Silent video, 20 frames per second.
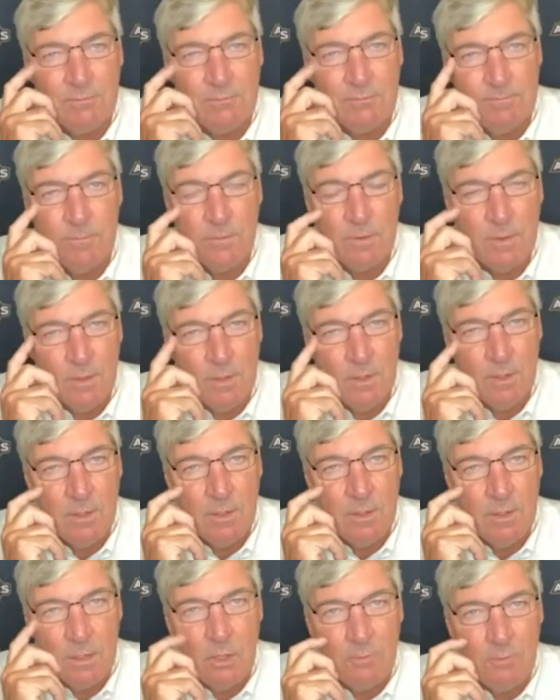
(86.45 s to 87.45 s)
And
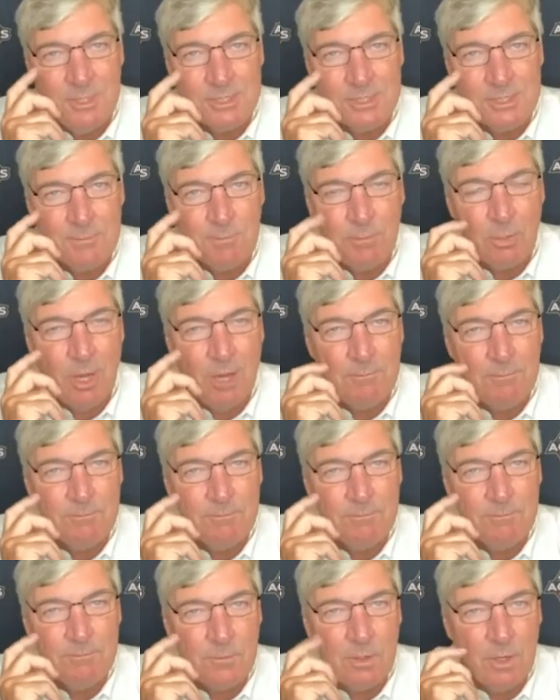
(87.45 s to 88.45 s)
you know, missing
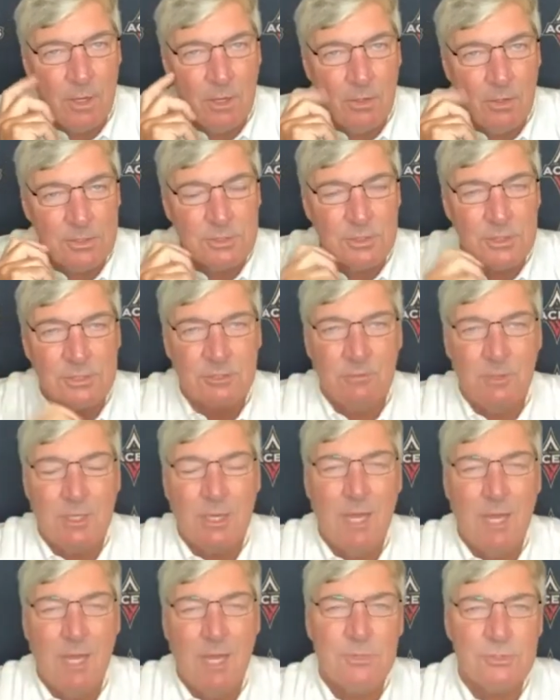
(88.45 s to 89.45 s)
Plum uh, hurts us from a
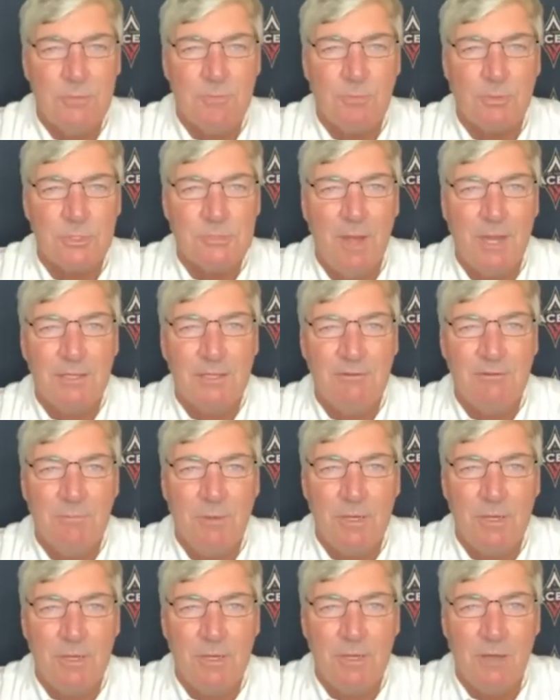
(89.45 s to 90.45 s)
chemistry perspective,
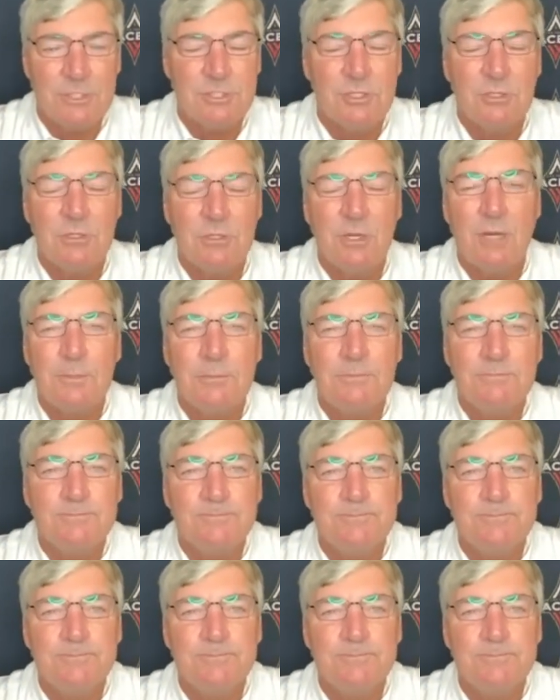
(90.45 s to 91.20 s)
but others stood up.